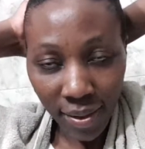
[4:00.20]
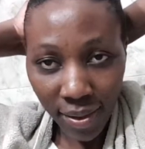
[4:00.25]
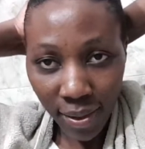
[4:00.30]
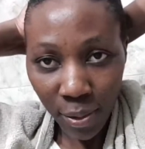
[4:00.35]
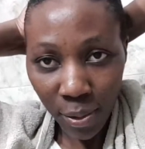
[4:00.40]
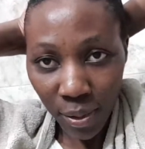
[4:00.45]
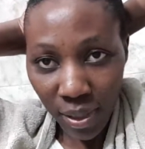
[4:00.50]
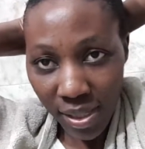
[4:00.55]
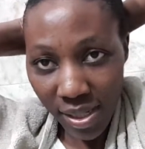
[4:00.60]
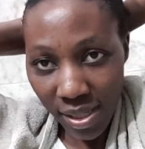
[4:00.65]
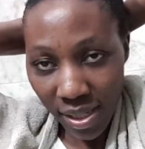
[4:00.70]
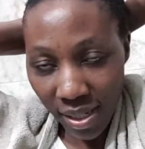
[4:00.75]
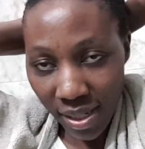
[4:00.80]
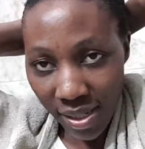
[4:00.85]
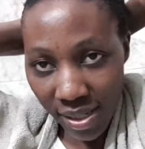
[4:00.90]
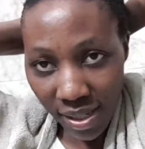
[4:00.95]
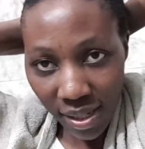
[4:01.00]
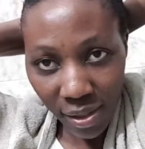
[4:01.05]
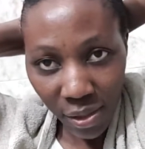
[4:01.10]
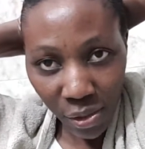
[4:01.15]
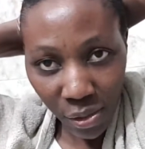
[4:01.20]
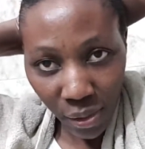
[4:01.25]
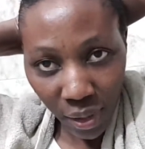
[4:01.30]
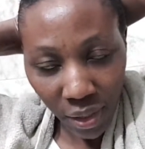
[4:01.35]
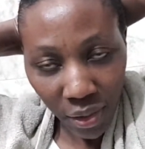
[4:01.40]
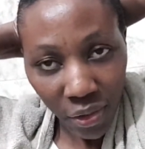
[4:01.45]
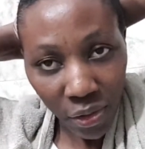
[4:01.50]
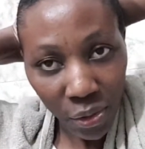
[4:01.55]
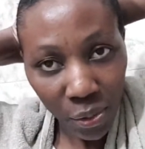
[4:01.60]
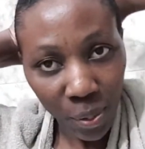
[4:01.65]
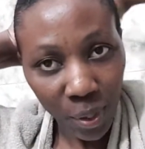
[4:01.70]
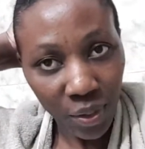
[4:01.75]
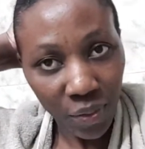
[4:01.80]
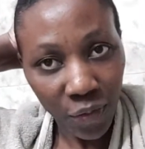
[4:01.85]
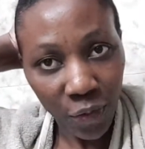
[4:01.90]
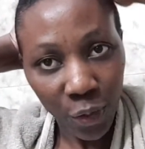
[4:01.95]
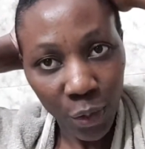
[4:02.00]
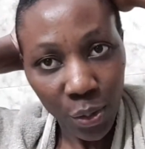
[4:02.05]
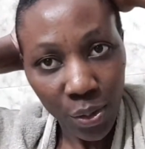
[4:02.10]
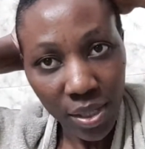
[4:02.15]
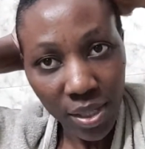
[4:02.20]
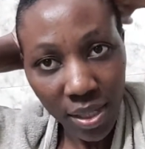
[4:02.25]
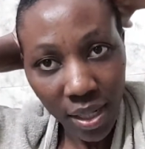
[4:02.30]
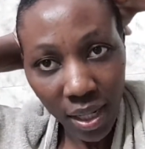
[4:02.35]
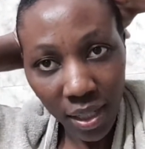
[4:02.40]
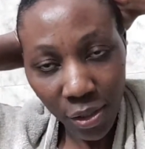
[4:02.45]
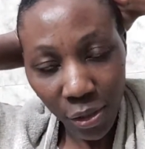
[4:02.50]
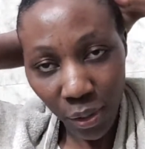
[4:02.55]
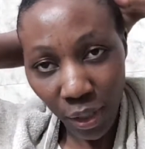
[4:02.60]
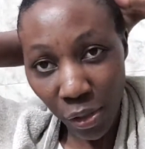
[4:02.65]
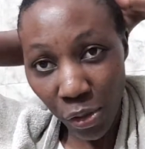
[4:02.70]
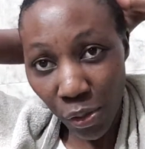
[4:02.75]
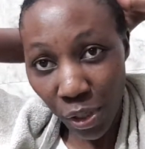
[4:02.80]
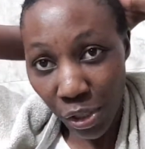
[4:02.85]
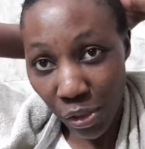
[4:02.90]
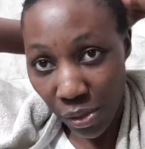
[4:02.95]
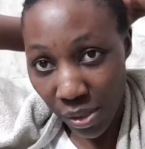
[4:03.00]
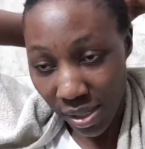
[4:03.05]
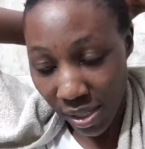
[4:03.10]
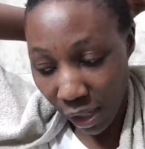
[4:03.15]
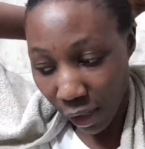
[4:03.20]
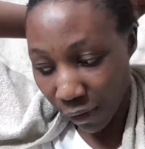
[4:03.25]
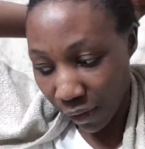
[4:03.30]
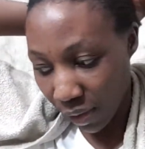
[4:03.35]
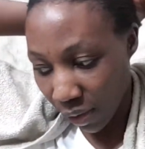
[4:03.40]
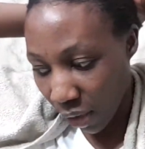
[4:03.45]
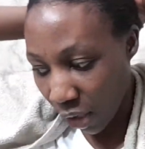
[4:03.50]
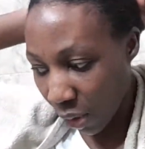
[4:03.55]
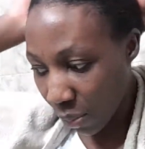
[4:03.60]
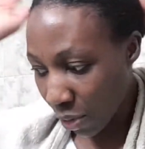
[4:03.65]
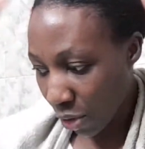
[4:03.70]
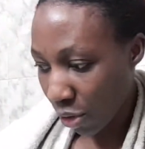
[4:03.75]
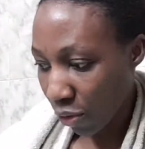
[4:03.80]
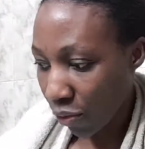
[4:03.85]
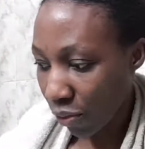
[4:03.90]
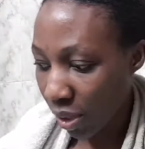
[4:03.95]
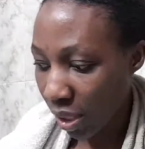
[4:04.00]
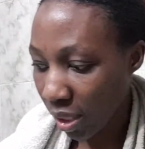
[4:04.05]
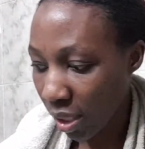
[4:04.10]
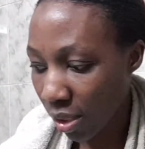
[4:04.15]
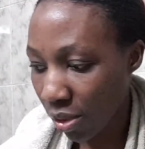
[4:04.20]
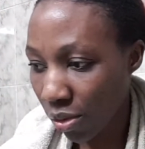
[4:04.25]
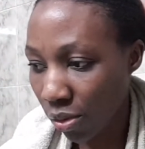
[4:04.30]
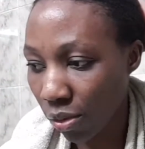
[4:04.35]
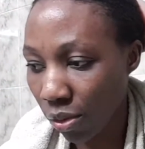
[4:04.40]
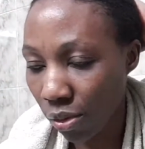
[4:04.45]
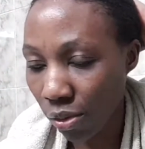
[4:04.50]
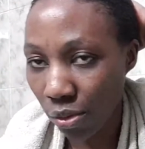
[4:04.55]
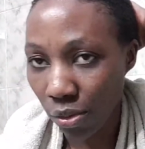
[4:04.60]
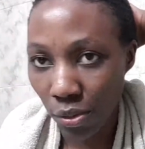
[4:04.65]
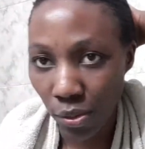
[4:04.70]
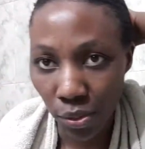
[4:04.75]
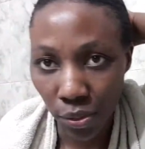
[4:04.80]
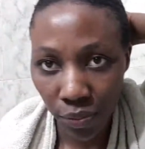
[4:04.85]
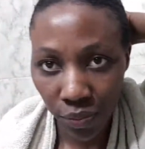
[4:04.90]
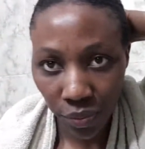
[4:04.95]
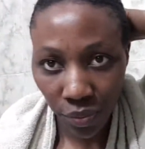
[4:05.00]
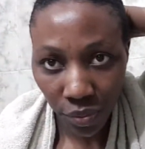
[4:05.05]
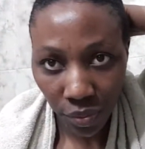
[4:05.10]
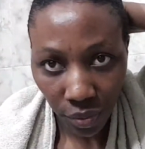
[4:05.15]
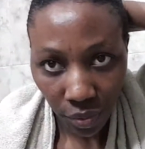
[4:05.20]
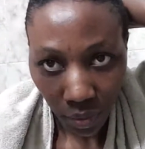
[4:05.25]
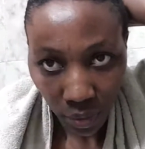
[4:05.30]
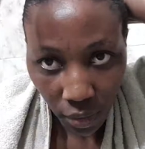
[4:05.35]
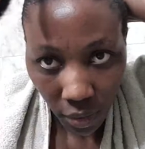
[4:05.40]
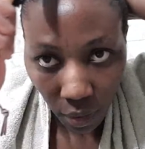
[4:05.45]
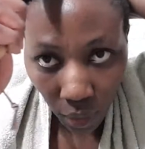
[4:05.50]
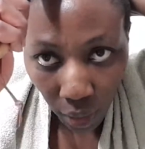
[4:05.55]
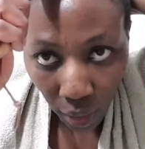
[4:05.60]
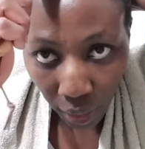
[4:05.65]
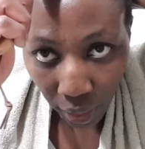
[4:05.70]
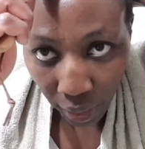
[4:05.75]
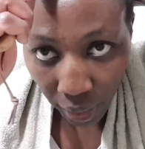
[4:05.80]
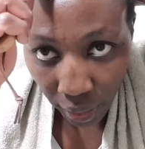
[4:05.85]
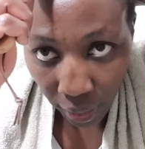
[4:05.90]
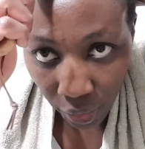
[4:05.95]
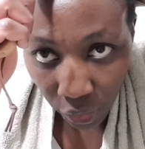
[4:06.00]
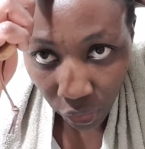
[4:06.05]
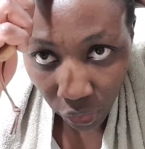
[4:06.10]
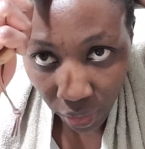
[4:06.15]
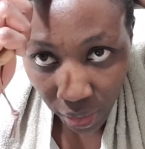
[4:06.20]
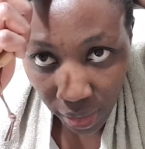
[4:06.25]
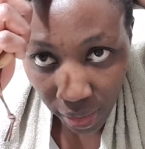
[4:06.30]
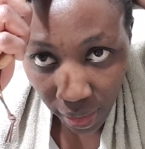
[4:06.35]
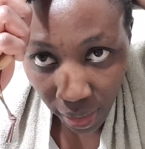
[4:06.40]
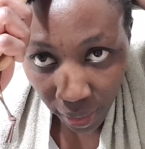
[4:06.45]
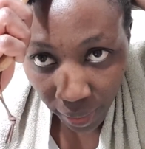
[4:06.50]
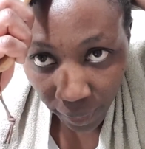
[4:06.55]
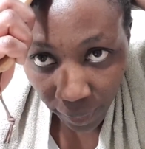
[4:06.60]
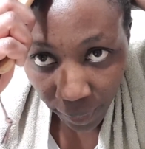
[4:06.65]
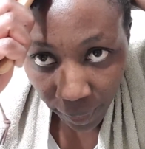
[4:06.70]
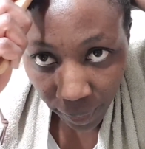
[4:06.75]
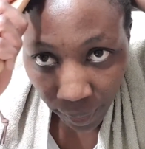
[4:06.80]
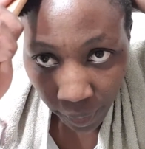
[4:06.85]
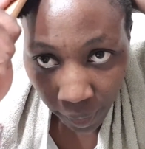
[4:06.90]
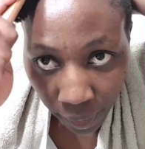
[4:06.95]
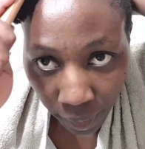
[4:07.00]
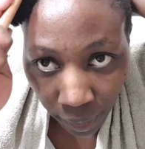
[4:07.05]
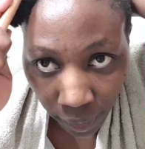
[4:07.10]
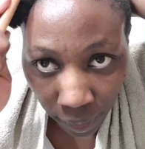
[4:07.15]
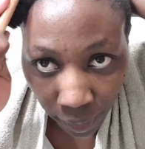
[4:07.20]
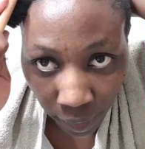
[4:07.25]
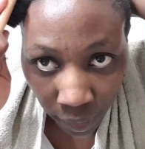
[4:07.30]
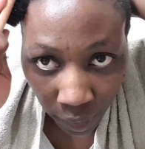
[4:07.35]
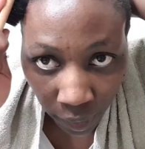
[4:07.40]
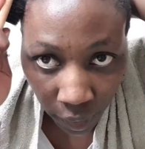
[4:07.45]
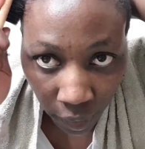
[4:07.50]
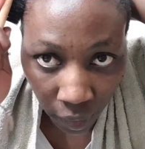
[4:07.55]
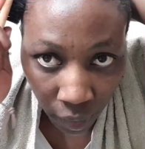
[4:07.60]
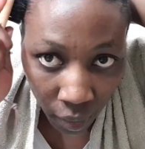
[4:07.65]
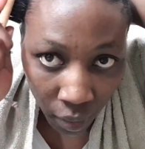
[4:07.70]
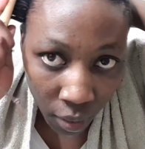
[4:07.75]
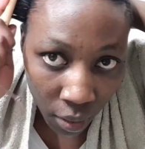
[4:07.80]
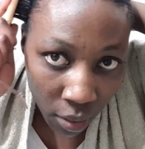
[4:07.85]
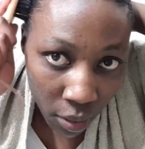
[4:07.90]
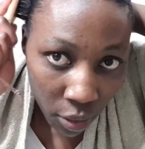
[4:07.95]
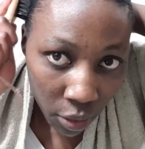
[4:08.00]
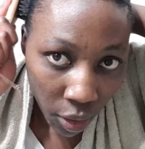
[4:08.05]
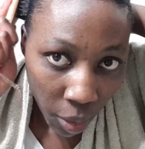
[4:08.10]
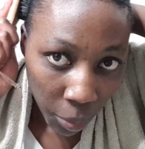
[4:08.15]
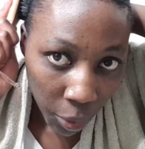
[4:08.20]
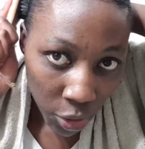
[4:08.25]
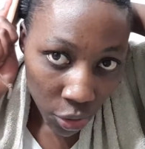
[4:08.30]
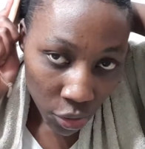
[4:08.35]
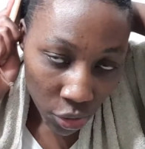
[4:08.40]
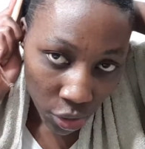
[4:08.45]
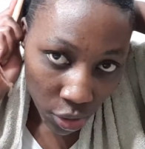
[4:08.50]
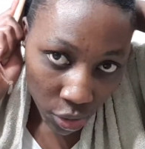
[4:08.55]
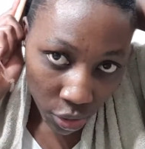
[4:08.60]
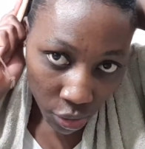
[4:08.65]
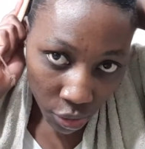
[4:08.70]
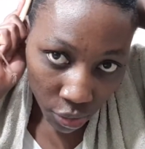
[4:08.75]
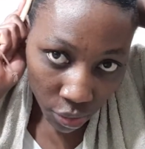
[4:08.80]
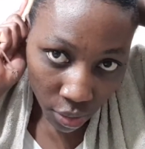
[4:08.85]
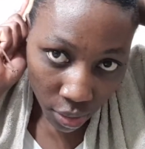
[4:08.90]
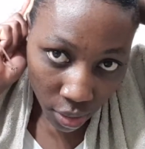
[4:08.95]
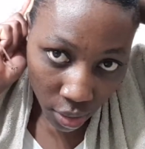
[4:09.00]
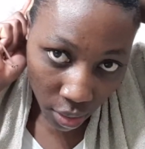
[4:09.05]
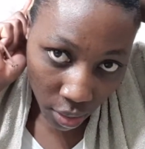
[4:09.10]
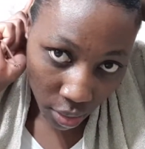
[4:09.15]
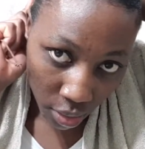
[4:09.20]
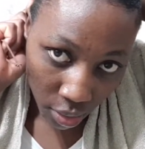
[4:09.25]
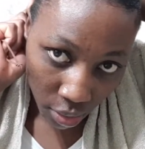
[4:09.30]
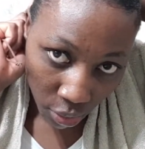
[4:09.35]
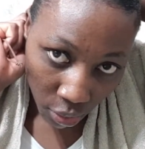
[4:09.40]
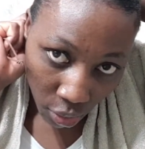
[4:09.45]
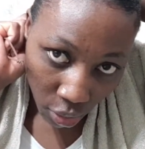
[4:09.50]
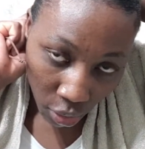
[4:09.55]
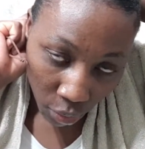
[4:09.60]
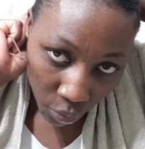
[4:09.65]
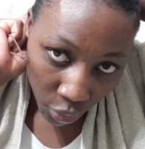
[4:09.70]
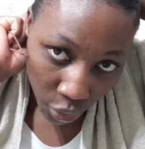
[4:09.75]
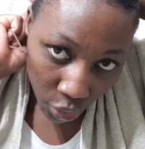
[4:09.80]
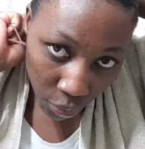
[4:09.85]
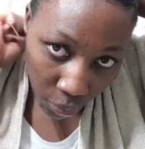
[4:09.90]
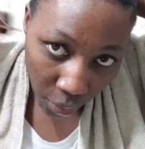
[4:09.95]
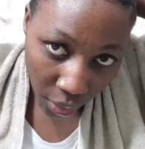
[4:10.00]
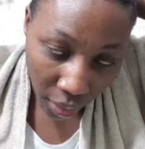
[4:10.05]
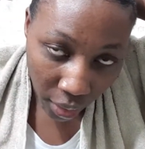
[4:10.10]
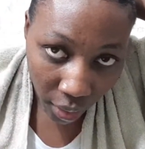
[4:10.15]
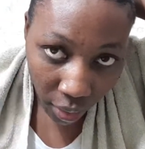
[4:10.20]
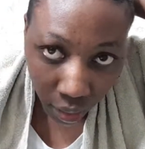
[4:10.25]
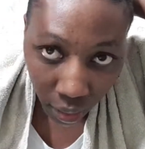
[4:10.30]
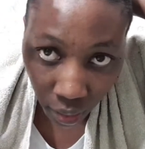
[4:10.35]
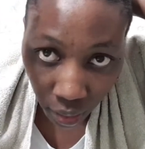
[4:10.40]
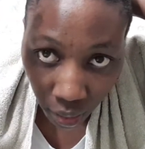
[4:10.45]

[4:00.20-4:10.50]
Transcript: the coolest thing is that you can do it for yourself. You can do it yourself at home. You don't really need to go to a hairdresser. So I'm going to just use this comb to make